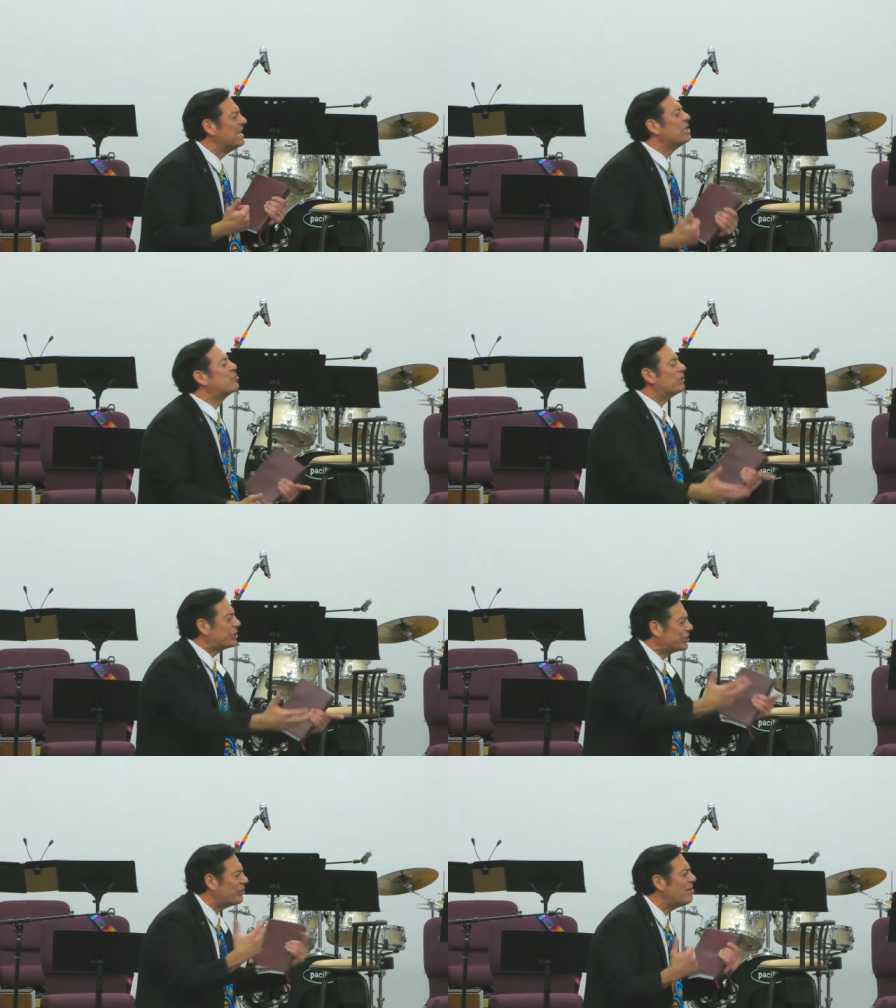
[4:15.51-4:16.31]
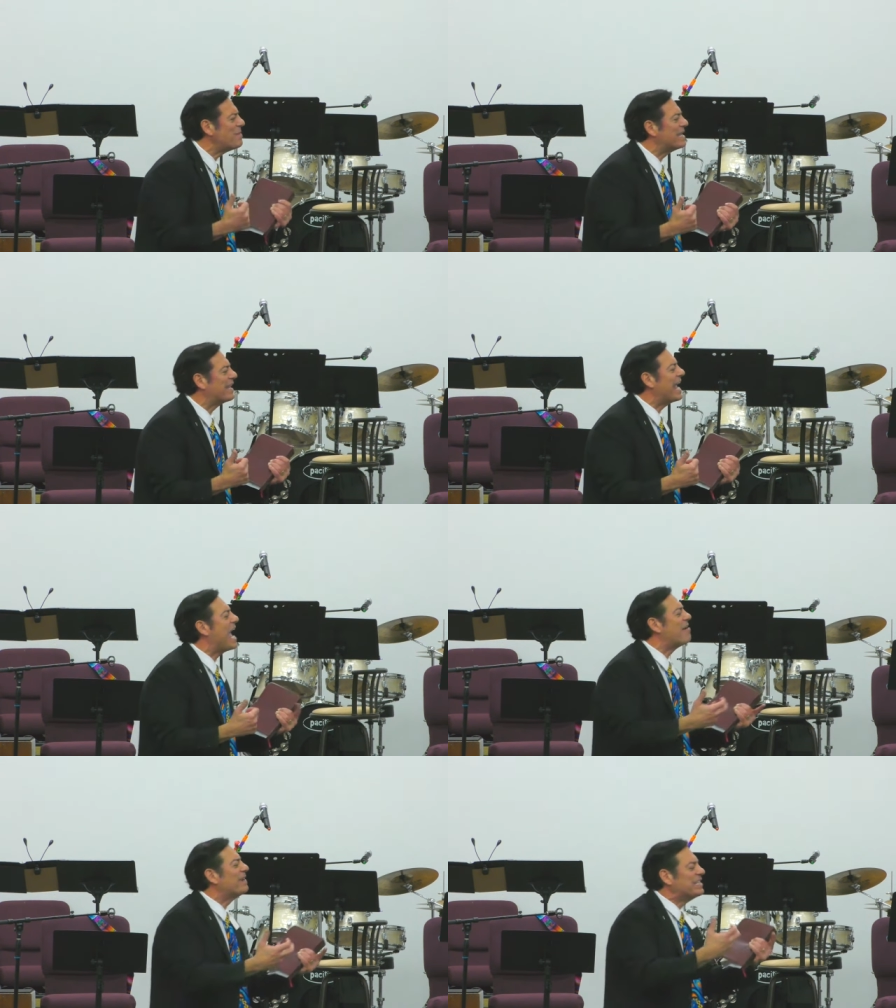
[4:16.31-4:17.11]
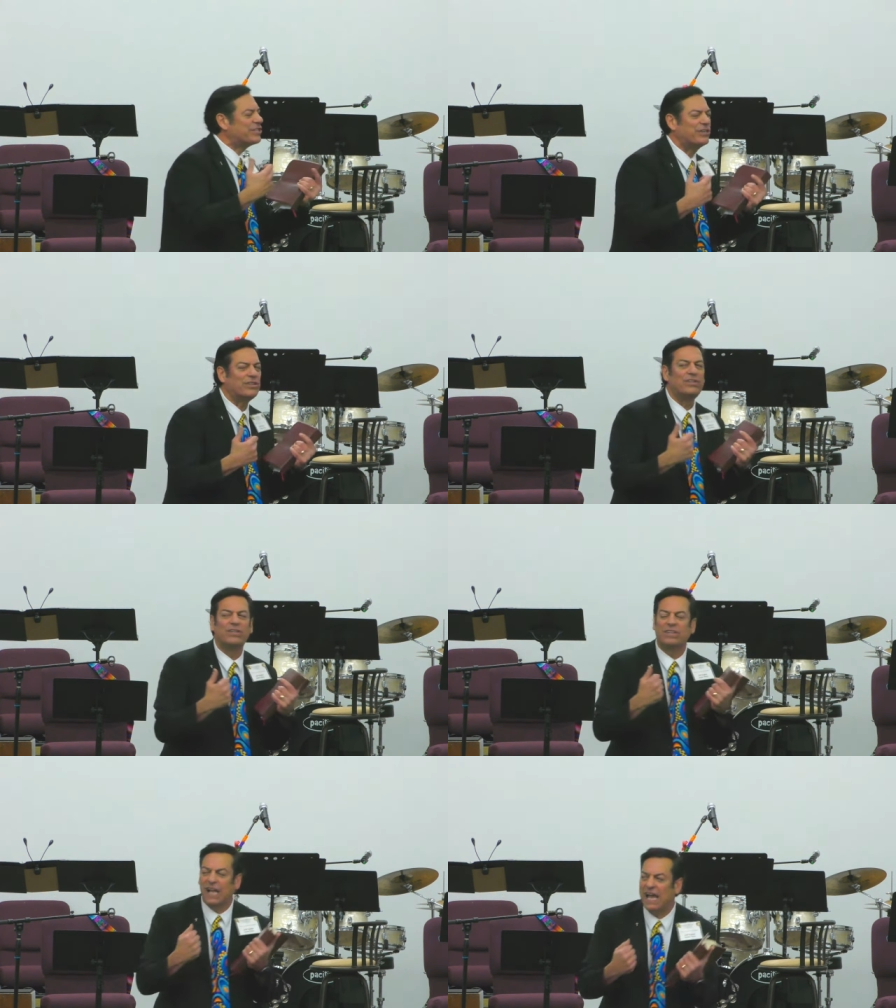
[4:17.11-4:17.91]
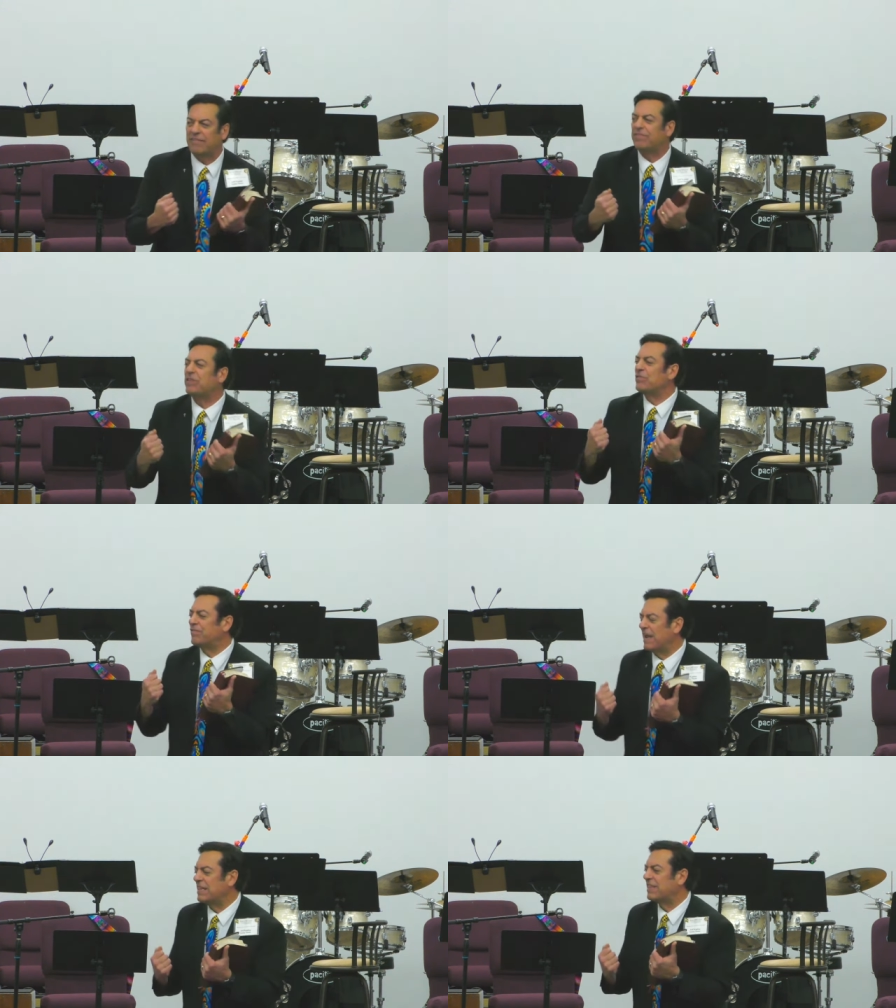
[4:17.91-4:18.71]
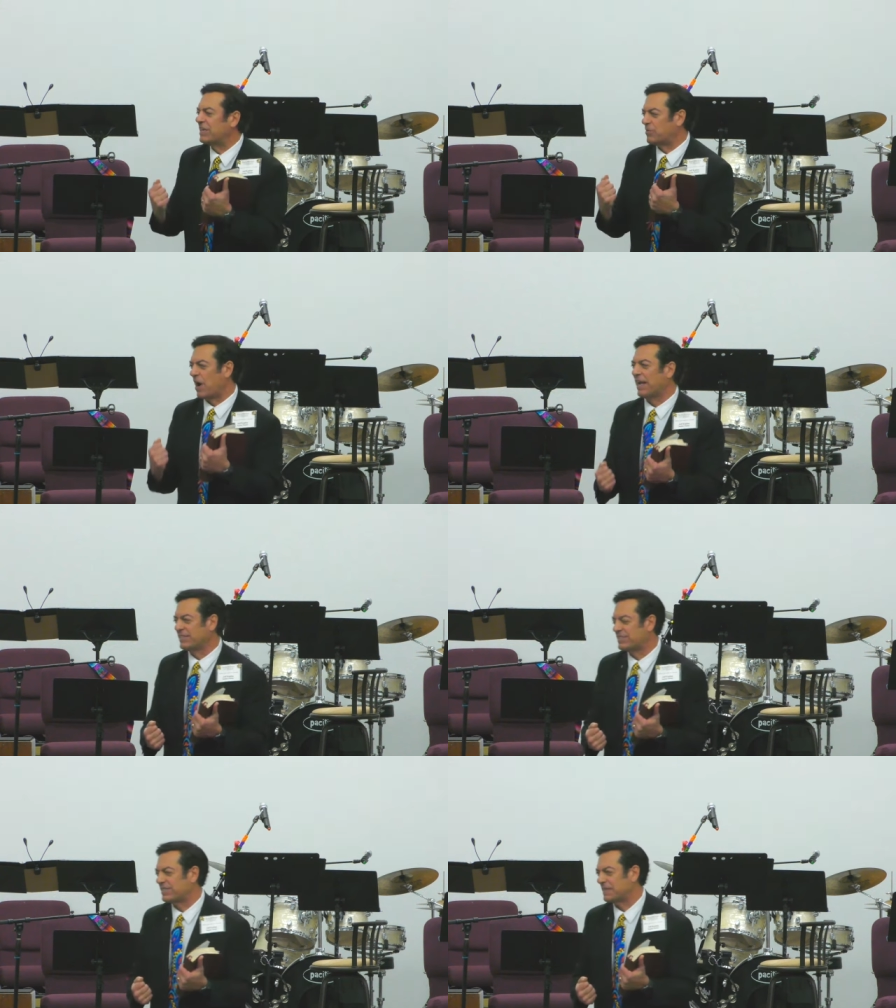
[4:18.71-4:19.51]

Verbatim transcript: to assure me that I have eternal life through faith in Christ?